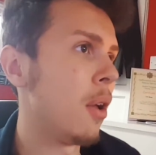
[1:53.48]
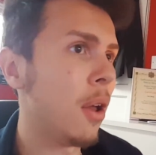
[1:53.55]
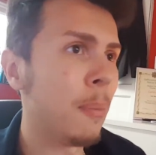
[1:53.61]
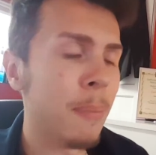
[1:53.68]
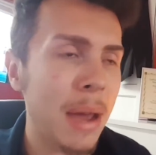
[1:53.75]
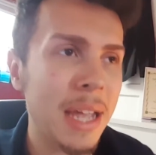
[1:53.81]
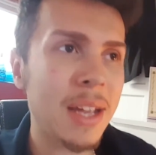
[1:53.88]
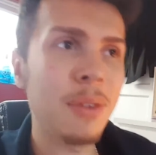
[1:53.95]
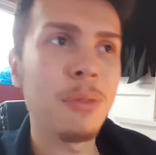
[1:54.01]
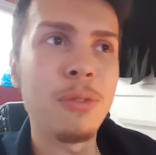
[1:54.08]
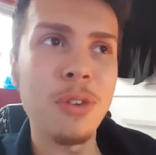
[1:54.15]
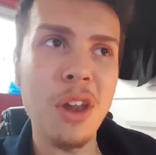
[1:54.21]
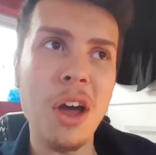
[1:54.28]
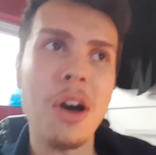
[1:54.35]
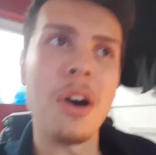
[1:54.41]
make a
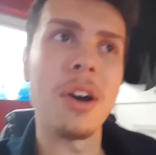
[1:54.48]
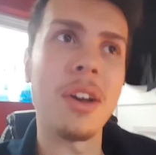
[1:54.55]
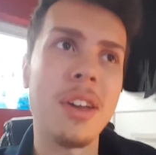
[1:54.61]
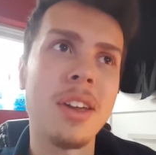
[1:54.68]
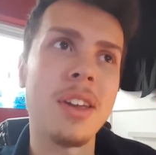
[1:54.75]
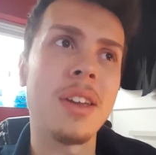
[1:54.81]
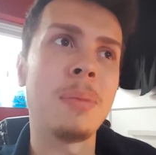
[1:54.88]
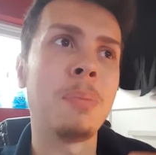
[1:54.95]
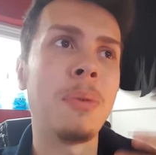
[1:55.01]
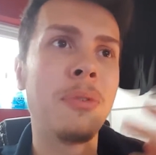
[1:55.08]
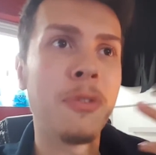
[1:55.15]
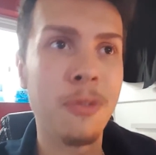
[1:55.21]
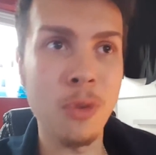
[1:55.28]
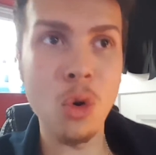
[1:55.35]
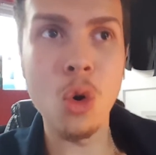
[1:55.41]
vlog
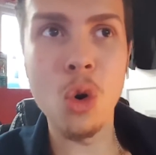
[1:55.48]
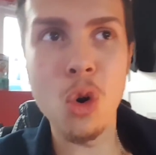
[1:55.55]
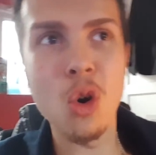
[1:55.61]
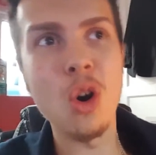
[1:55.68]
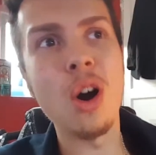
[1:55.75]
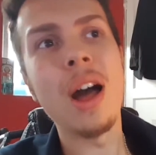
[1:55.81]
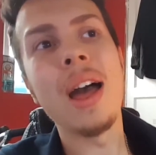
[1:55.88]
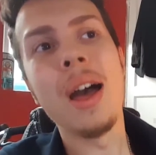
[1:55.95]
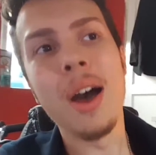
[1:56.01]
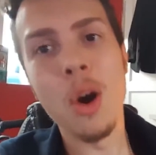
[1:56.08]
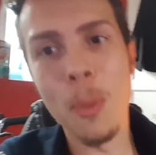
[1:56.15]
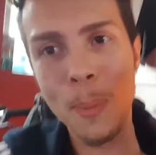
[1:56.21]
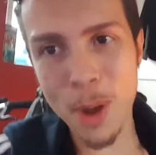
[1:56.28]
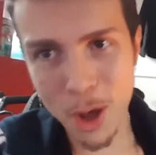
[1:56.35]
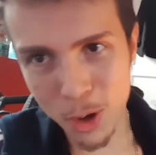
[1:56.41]
before
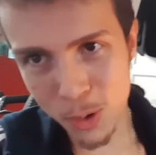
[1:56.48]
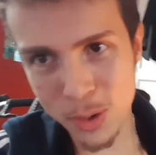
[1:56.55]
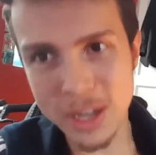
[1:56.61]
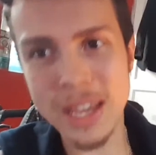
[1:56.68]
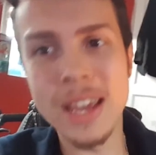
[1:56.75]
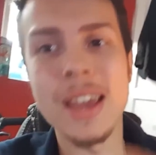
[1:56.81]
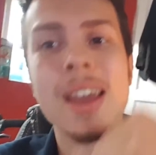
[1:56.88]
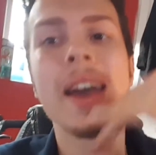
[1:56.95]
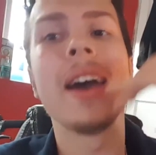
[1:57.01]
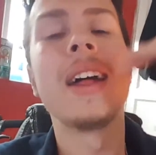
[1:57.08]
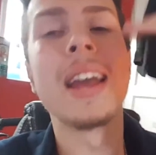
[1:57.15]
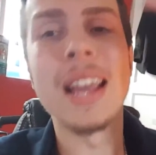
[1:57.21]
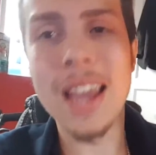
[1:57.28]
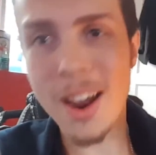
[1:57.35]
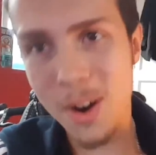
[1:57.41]
upload it, and
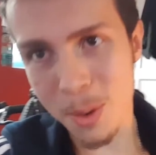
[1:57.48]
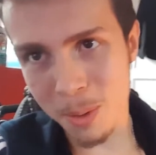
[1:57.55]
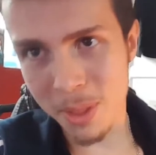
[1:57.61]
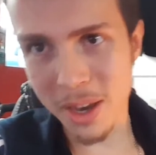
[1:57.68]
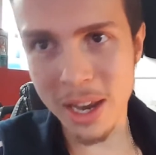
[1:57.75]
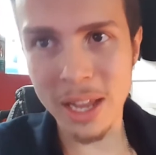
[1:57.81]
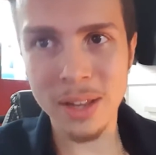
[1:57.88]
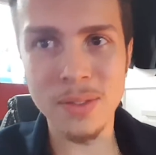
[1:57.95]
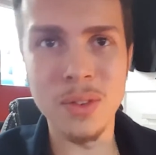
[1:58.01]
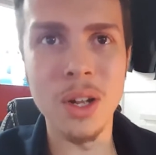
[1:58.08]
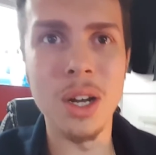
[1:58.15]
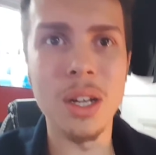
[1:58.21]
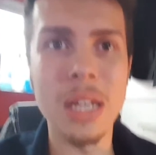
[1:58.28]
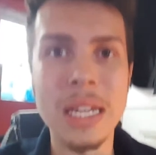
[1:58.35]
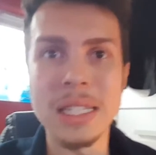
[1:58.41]
then carry on with the next
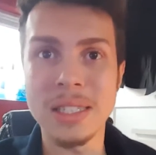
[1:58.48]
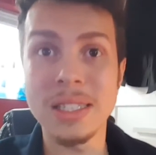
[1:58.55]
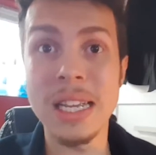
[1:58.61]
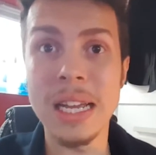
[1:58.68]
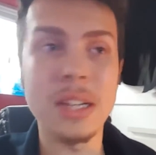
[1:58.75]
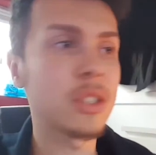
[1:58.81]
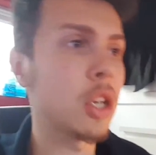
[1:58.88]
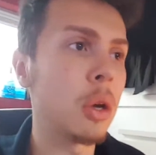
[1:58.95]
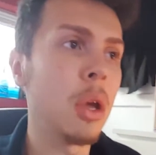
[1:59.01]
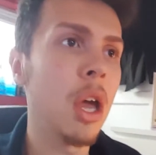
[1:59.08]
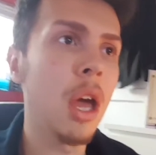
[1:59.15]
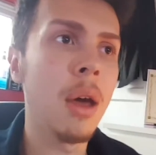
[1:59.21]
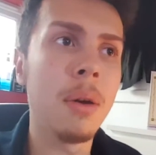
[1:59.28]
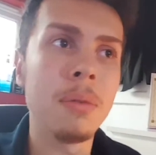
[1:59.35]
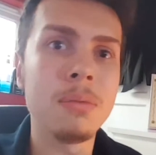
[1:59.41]
vlog at six. So
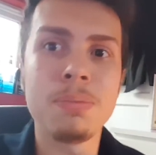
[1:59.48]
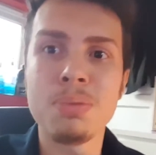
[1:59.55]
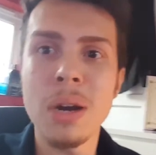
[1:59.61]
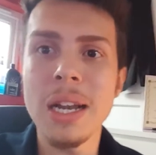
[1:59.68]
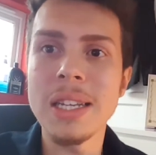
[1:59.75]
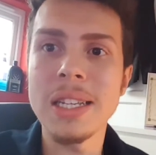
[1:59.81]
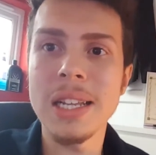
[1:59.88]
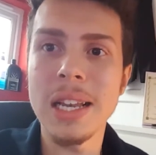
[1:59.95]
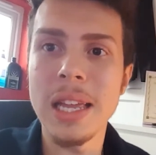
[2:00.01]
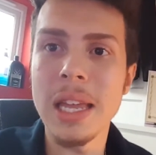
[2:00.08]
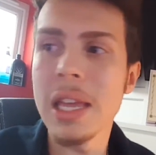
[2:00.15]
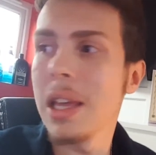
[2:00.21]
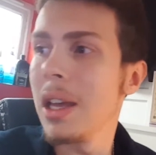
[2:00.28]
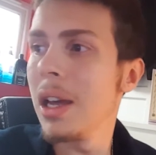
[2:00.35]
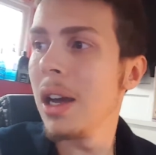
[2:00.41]

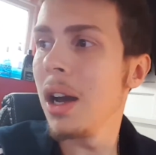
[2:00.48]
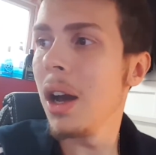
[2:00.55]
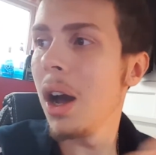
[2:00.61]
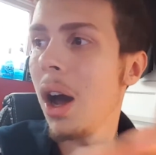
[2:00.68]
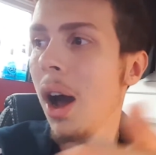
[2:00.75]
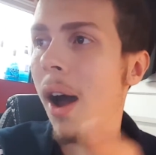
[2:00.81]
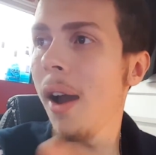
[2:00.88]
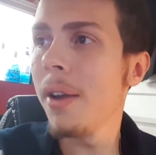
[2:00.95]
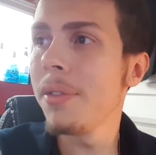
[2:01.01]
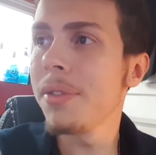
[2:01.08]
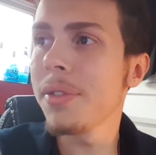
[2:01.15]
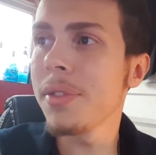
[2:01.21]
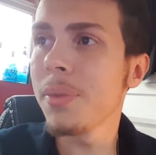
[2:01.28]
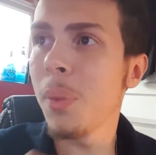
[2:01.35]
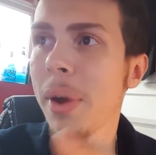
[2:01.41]
practically, I've
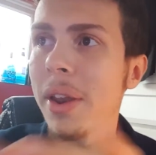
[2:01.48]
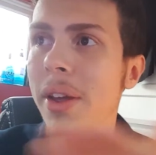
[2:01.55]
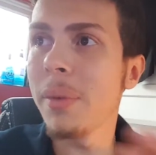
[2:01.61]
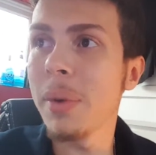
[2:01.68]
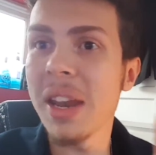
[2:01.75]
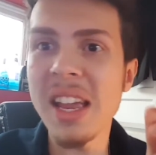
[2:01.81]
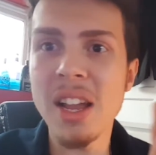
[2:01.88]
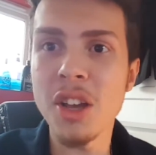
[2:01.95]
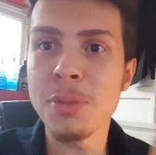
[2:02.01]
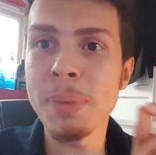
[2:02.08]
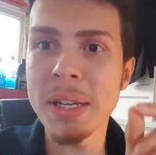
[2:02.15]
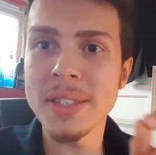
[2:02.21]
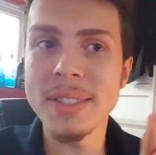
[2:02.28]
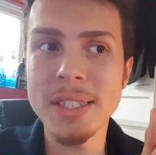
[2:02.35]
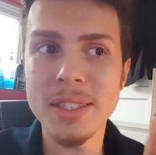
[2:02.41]
when it, when it goes
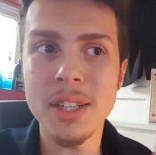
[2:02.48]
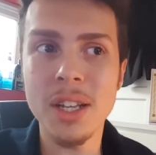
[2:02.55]
past six